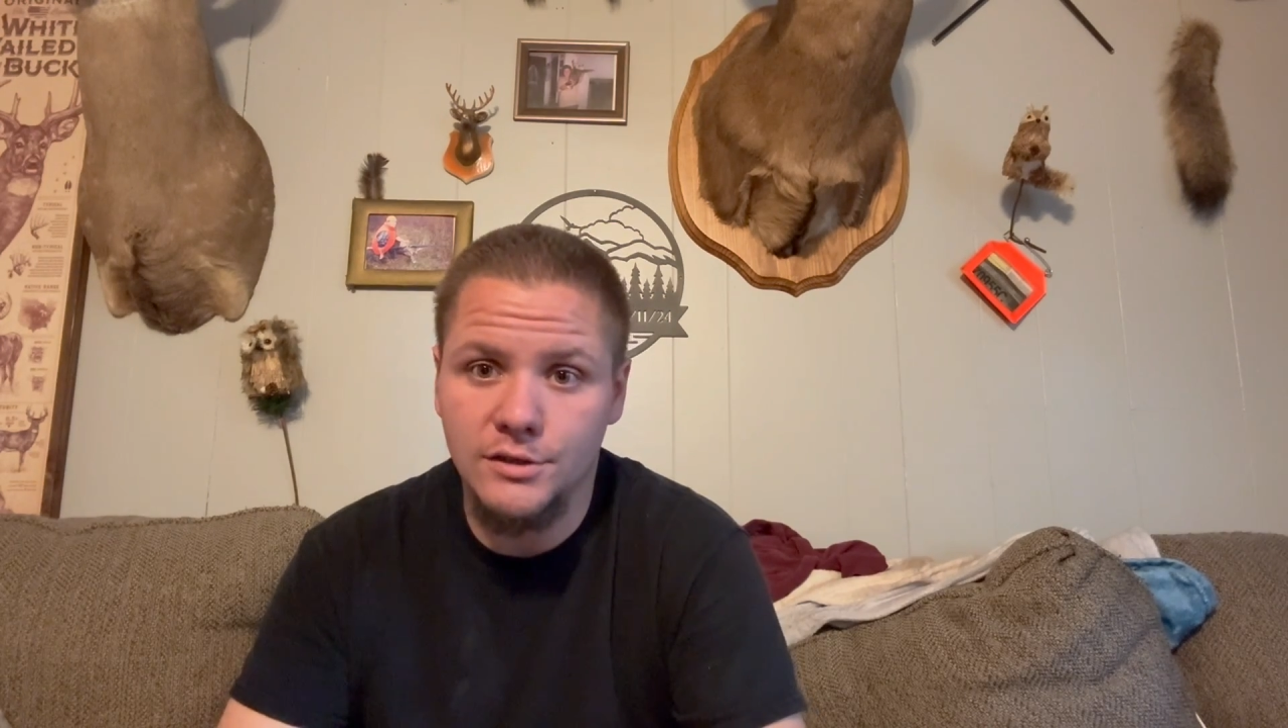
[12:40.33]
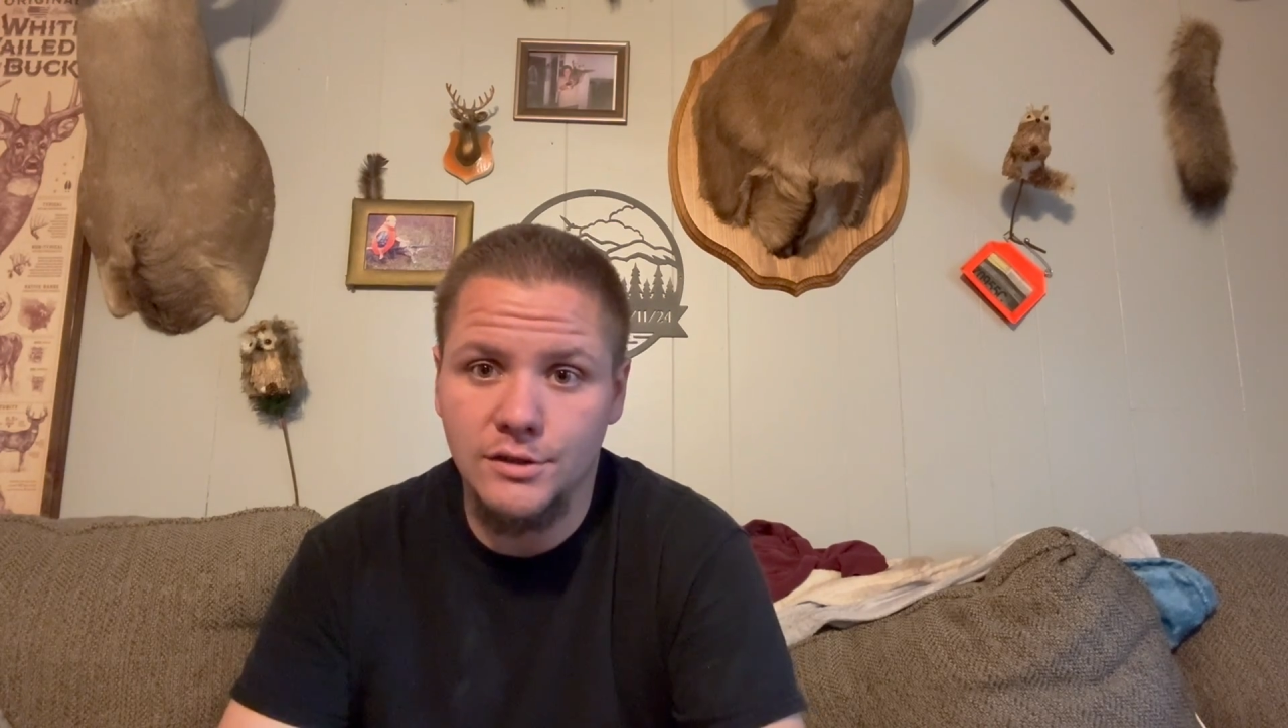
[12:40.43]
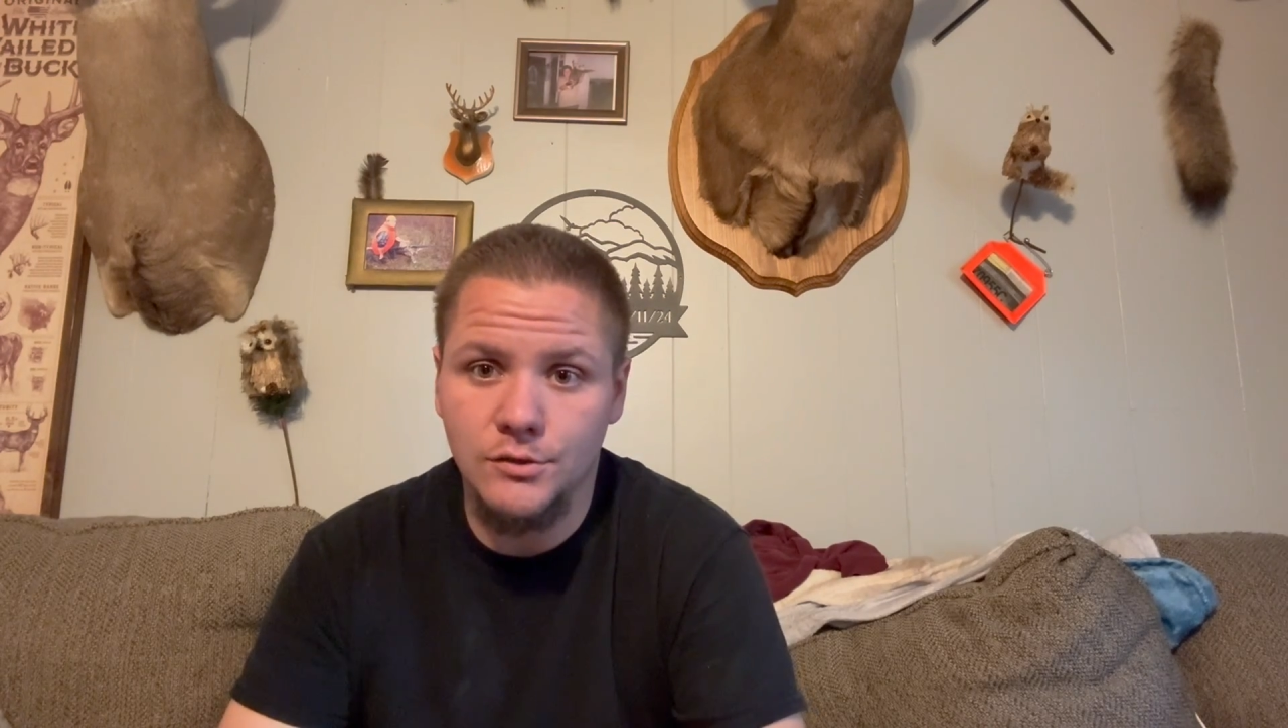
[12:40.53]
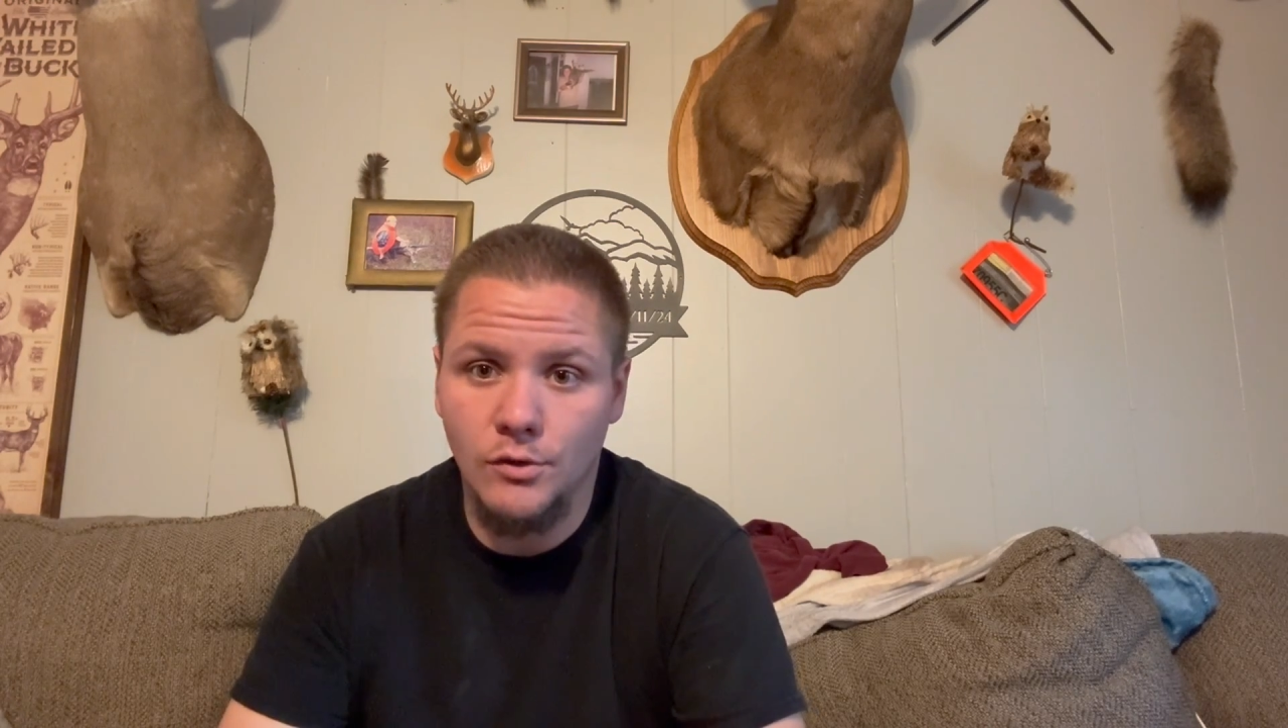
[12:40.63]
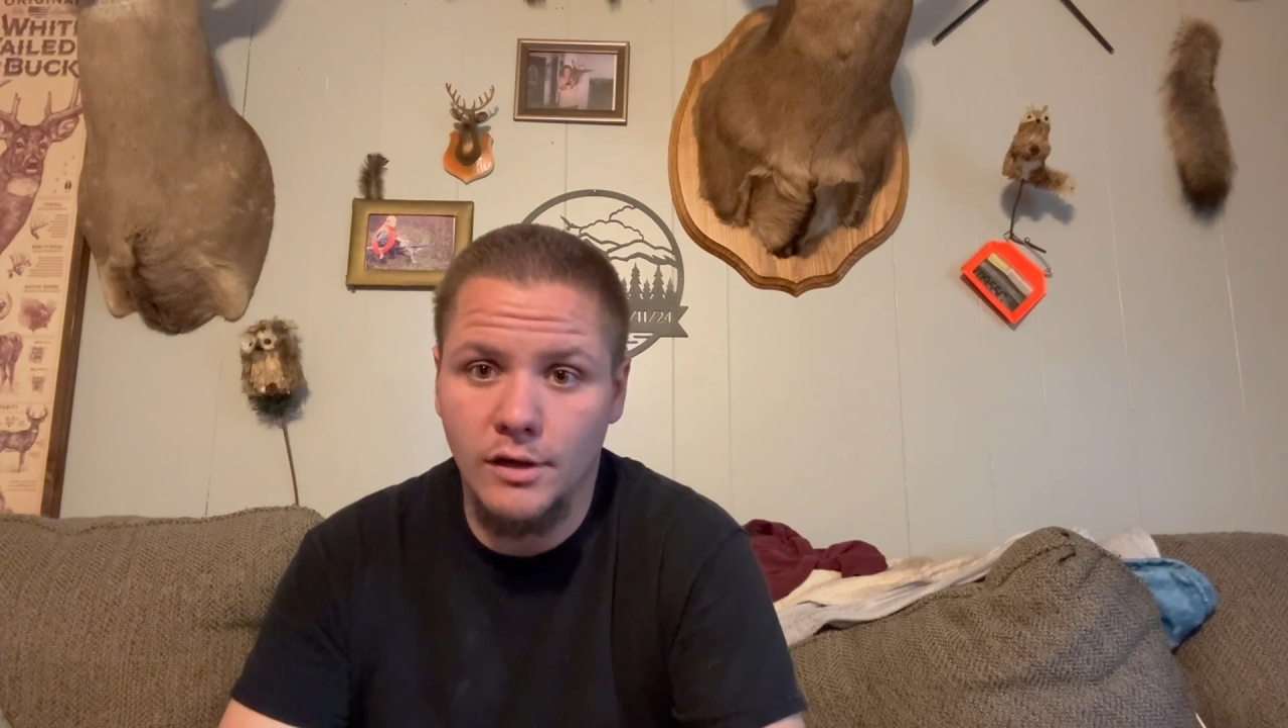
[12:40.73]

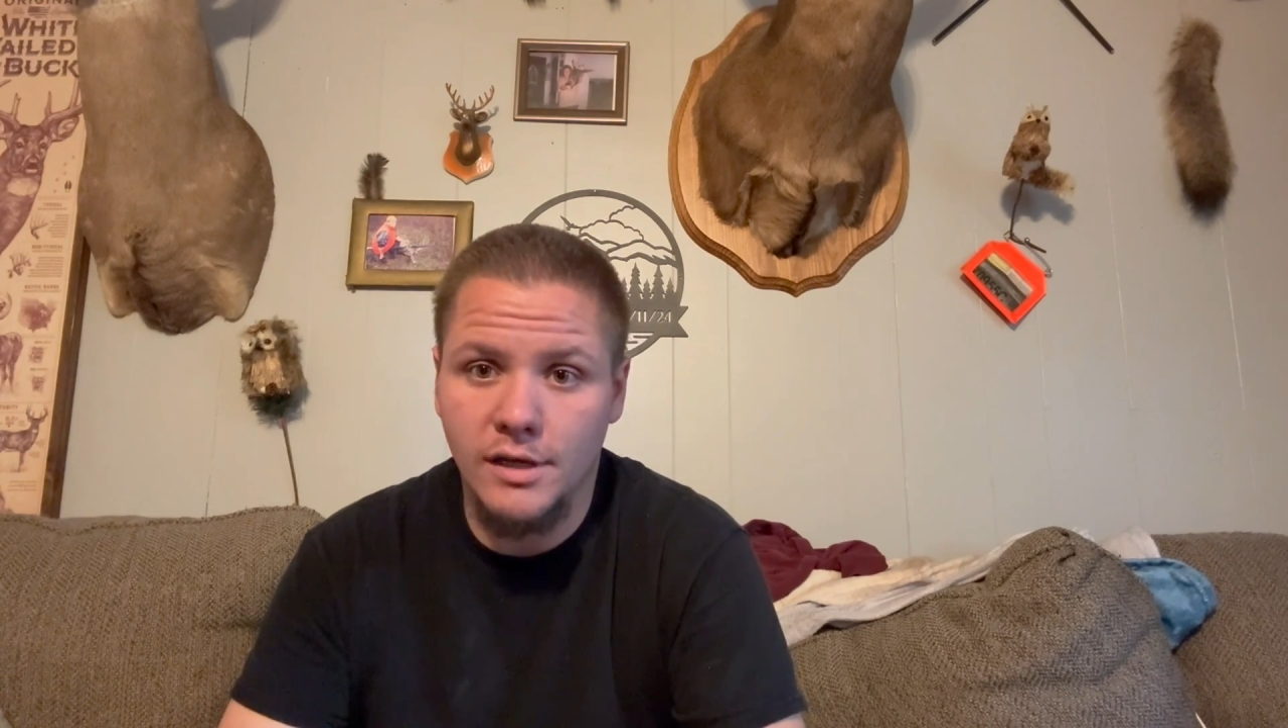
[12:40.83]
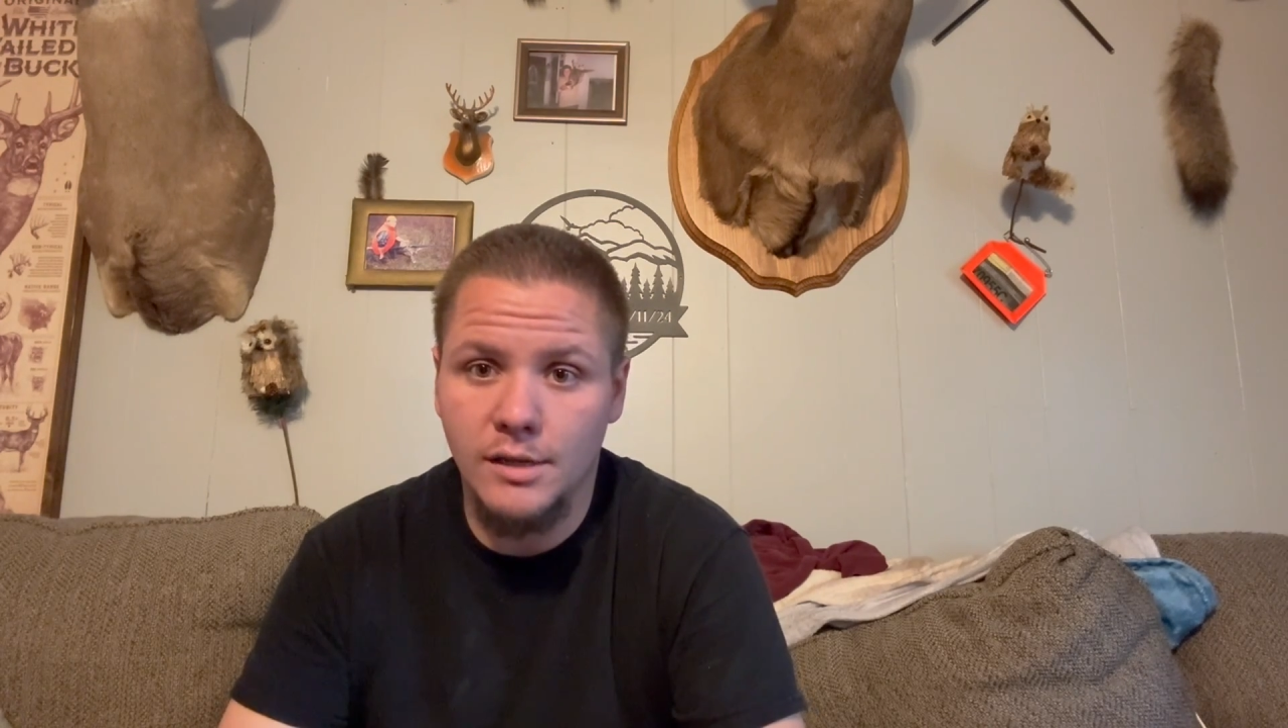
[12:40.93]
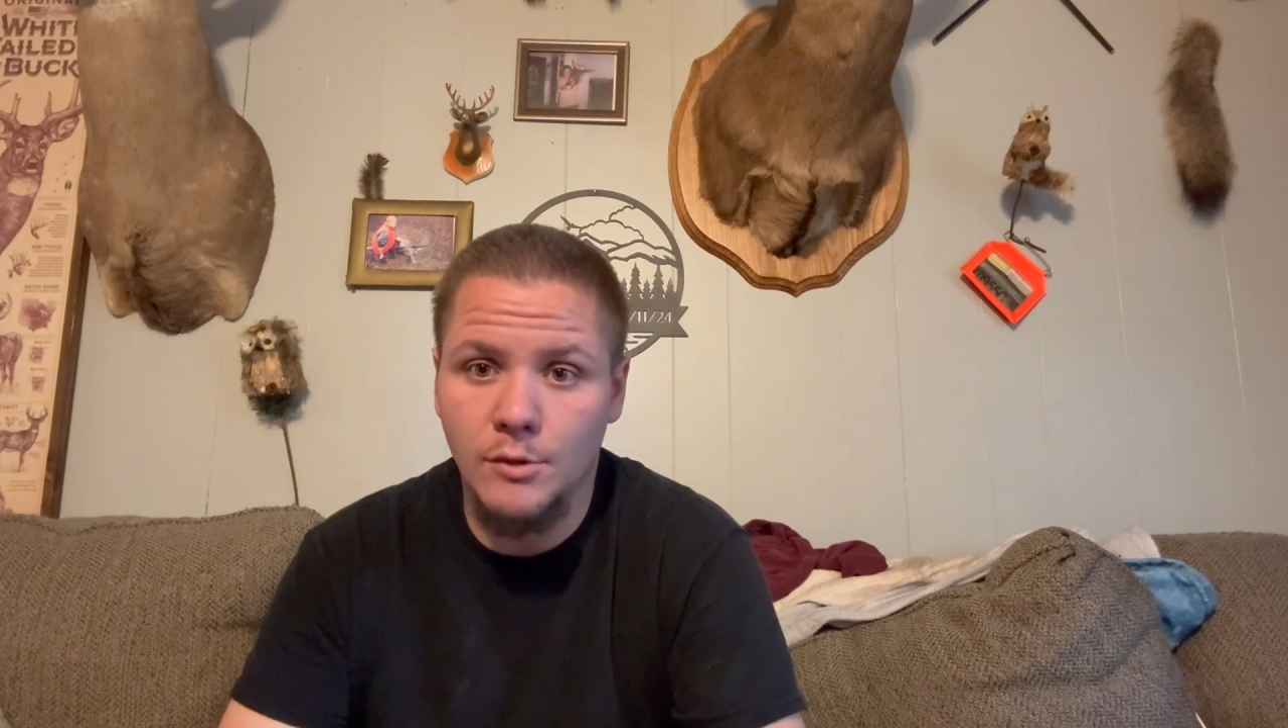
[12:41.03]
is what I came